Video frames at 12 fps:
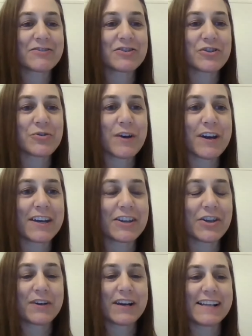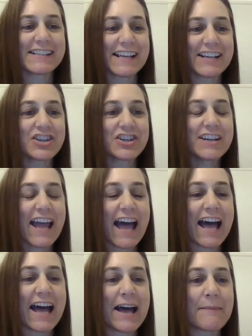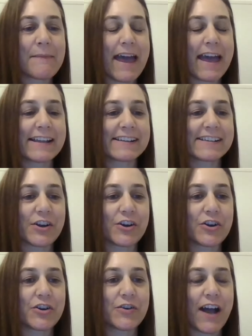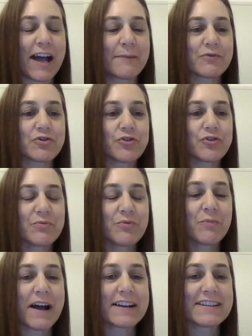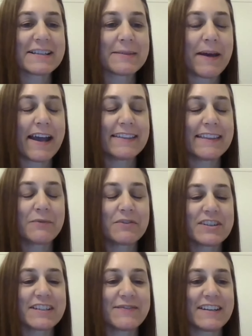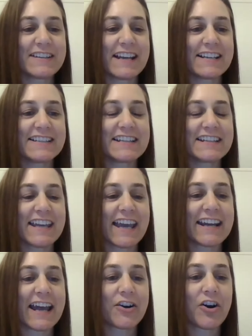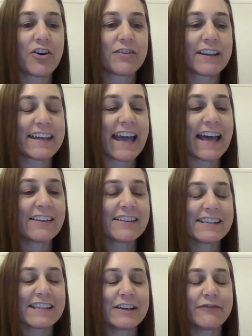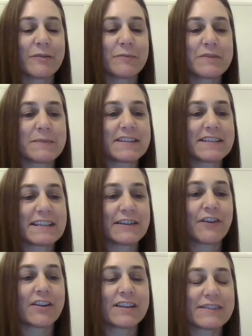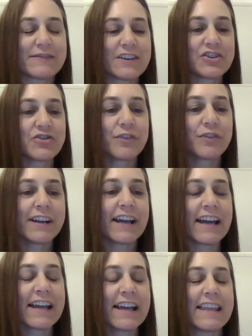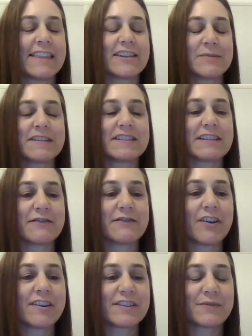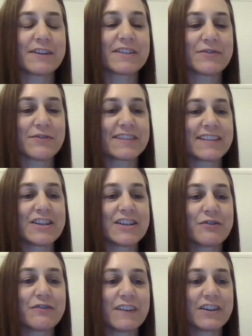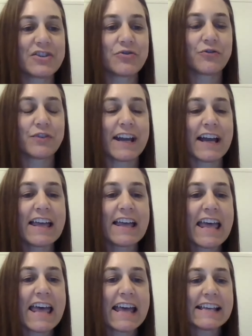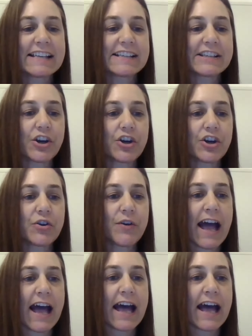do a Q&A session, and so Georgia will participate in that, which is fantastic, and our colleague Alison from Domestic Violence Victoria, the Domestic Violence Resource Centre of Victoria. So